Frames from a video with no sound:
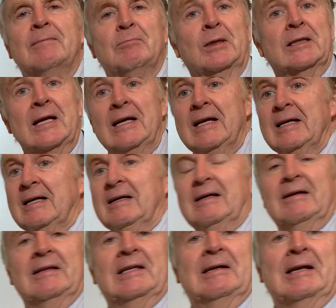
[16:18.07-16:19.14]
But
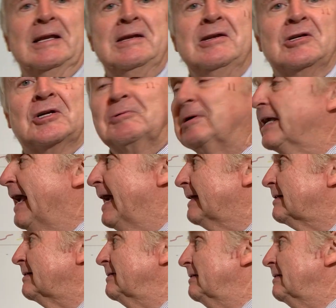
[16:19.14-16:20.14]
the initial reaction